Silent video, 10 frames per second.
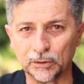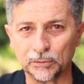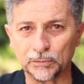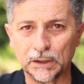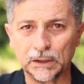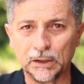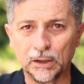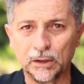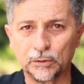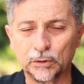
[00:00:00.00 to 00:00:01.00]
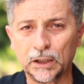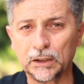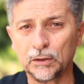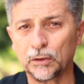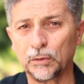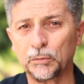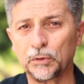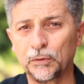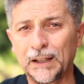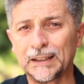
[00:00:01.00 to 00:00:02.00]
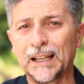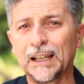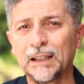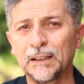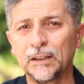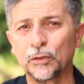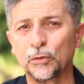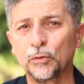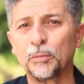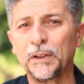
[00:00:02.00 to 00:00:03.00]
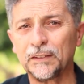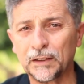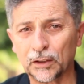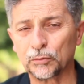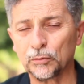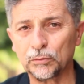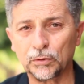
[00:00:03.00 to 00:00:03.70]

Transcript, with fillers: Today, we are going to begin the course on reincarnation.